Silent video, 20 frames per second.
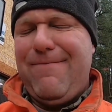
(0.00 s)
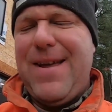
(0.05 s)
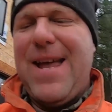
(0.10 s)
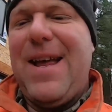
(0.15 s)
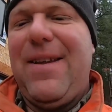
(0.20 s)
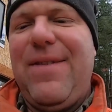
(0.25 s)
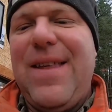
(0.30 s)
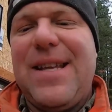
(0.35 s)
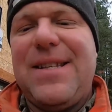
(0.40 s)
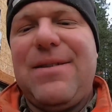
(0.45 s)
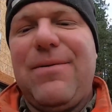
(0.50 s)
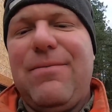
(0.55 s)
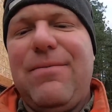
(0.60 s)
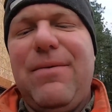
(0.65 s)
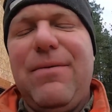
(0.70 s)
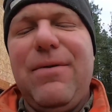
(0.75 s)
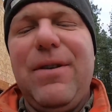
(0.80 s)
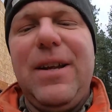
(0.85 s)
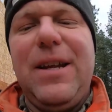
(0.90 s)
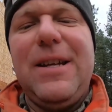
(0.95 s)
man, that's
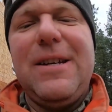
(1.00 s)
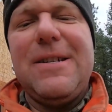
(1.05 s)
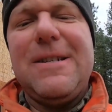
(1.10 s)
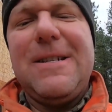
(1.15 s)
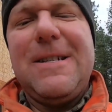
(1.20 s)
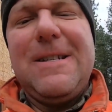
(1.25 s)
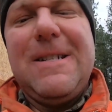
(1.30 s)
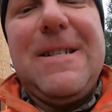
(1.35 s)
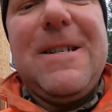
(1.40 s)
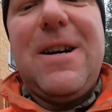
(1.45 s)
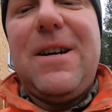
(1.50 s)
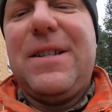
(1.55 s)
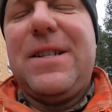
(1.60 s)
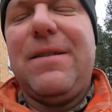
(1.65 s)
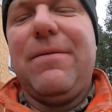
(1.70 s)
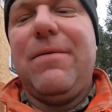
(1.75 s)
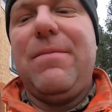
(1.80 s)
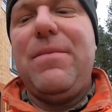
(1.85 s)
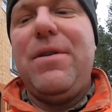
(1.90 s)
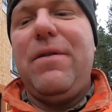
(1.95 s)
really
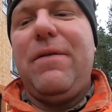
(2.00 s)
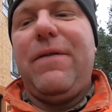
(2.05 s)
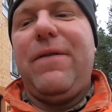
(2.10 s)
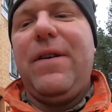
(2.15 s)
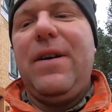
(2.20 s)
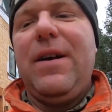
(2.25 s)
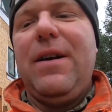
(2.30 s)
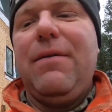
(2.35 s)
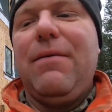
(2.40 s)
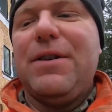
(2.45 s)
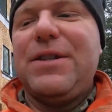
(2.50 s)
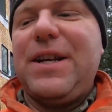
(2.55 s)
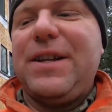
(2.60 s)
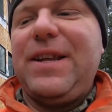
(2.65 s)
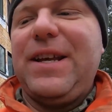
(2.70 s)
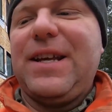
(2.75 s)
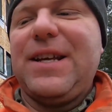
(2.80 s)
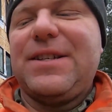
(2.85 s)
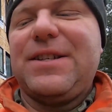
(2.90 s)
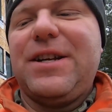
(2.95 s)
hard to remove, which
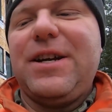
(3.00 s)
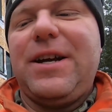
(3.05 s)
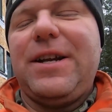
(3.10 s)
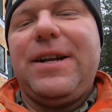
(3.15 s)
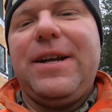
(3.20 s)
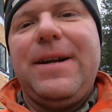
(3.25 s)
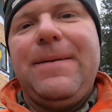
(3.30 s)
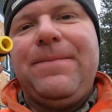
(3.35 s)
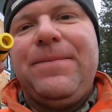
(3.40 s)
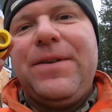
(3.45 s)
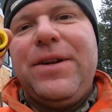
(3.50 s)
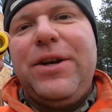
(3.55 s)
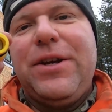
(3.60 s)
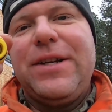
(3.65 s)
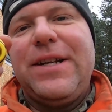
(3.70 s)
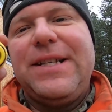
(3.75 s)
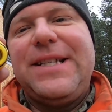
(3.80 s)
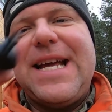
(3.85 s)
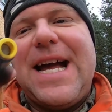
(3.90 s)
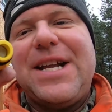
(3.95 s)
I think is good.
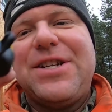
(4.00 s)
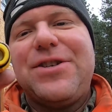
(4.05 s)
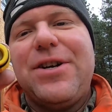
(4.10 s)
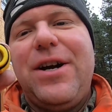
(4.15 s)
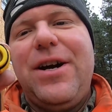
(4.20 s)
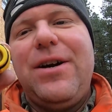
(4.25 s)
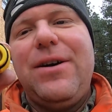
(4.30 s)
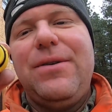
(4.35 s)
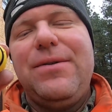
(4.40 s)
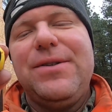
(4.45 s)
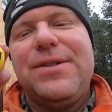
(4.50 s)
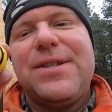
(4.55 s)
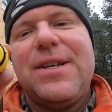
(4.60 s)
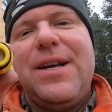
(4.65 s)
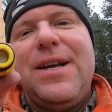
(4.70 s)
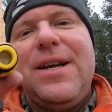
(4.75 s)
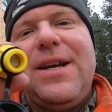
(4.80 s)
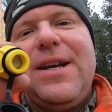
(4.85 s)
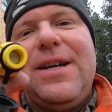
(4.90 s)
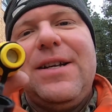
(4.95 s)
You can attach a
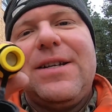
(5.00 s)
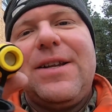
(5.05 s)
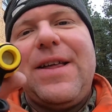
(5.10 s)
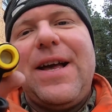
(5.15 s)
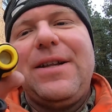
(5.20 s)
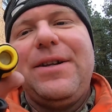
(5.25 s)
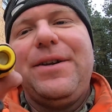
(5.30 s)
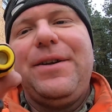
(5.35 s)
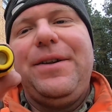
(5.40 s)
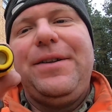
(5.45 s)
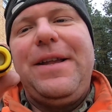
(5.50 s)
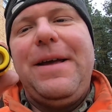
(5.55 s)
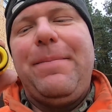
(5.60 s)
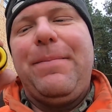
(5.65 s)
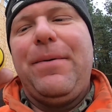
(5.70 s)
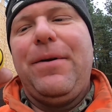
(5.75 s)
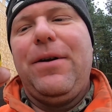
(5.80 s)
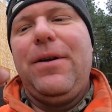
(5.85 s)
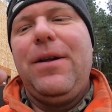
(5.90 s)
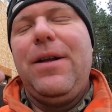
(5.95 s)
hose to that little
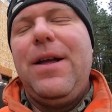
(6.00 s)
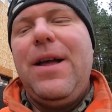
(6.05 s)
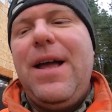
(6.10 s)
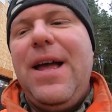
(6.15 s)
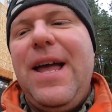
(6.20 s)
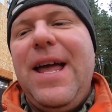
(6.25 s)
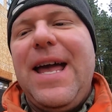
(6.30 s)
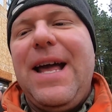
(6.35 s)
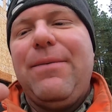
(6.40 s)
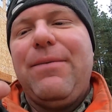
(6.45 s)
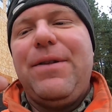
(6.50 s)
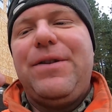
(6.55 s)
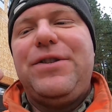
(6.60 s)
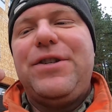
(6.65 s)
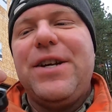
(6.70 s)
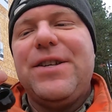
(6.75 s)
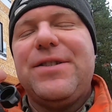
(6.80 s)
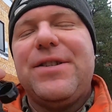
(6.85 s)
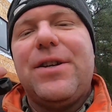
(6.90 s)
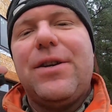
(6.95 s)
nipple and with
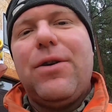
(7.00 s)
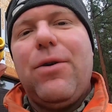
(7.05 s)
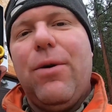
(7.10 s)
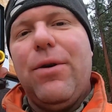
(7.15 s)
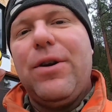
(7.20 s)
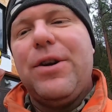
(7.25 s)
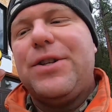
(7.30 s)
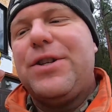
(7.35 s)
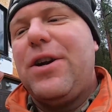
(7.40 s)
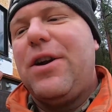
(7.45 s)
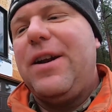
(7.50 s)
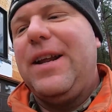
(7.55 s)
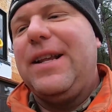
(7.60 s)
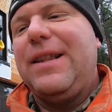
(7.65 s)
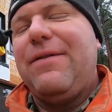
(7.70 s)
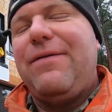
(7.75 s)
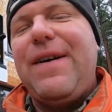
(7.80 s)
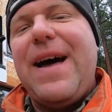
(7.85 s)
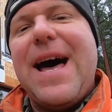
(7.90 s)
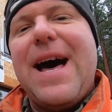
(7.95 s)
just quarter
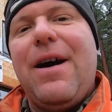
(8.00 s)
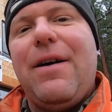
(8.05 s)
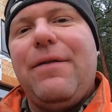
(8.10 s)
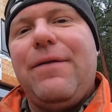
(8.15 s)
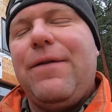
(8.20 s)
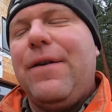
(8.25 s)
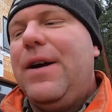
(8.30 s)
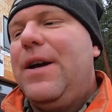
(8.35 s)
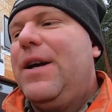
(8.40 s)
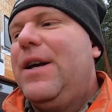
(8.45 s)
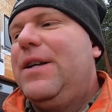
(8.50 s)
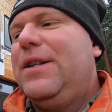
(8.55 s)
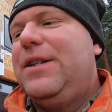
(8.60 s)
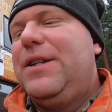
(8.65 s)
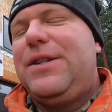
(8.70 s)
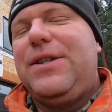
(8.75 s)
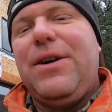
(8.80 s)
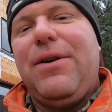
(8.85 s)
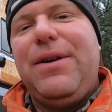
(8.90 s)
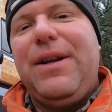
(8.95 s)
turning the valve,
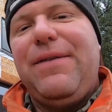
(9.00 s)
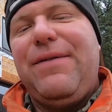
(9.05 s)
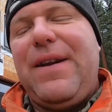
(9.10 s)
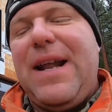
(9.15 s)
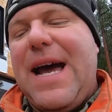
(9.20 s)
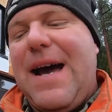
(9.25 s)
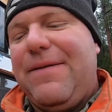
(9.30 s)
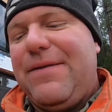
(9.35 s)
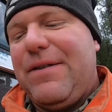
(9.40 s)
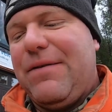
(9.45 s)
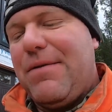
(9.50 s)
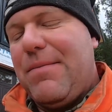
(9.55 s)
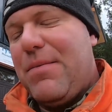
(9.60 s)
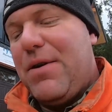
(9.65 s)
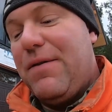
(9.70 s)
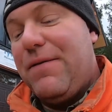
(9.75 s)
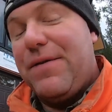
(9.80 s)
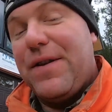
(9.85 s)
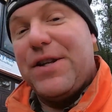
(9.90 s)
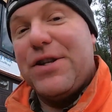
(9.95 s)
you don't even have to
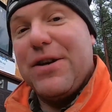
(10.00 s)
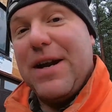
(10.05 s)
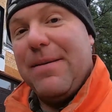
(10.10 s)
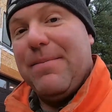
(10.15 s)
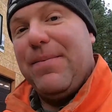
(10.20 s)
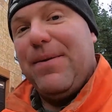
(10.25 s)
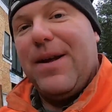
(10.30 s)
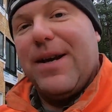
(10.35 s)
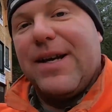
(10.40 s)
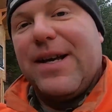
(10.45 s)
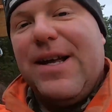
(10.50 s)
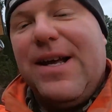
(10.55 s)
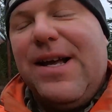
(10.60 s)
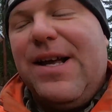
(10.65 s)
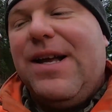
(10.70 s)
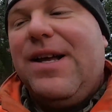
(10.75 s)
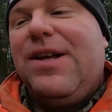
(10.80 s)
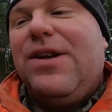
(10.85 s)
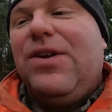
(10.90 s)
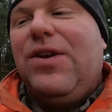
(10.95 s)
remove the drain plug.
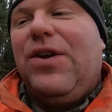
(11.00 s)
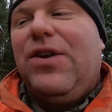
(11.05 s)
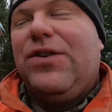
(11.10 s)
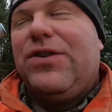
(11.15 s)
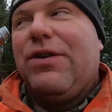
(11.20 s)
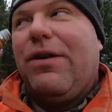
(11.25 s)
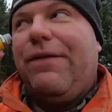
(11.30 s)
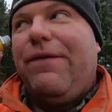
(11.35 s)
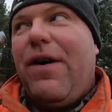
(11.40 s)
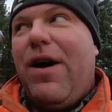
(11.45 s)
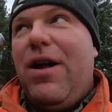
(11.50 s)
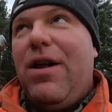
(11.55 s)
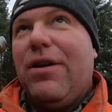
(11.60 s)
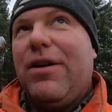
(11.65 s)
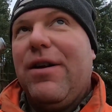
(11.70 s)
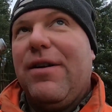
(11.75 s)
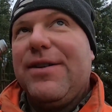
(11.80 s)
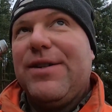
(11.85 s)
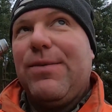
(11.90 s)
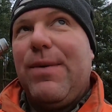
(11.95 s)
So if
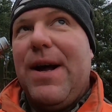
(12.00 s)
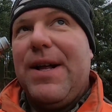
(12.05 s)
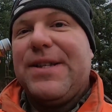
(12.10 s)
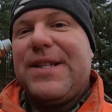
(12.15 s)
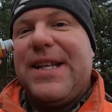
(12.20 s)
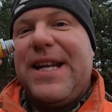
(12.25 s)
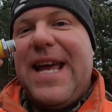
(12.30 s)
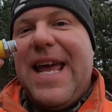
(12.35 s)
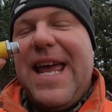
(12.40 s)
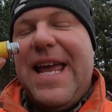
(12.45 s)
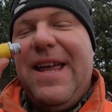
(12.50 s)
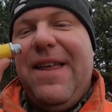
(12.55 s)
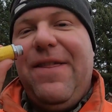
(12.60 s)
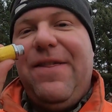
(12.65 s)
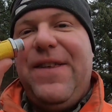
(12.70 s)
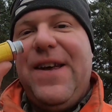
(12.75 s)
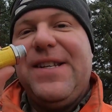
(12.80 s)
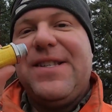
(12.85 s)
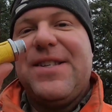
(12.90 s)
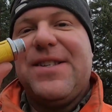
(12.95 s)
all goes well today,
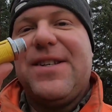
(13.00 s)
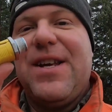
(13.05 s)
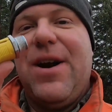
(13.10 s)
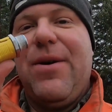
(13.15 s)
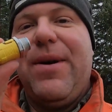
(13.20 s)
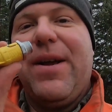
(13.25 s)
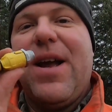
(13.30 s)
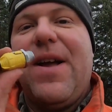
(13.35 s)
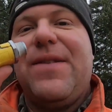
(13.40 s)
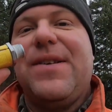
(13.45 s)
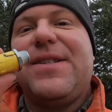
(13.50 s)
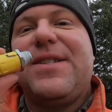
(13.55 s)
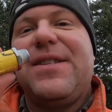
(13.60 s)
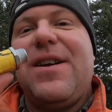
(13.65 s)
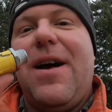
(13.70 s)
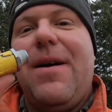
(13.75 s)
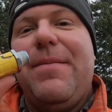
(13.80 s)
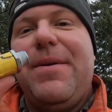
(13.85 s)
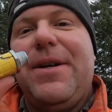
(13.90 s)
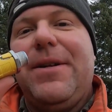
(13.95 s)
this is going on the
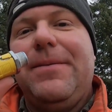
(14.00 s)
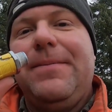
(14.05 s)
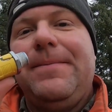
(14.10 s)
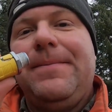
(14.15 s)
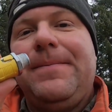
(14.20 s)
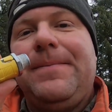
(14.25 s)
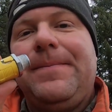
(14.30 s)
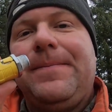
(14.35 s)
sawmill.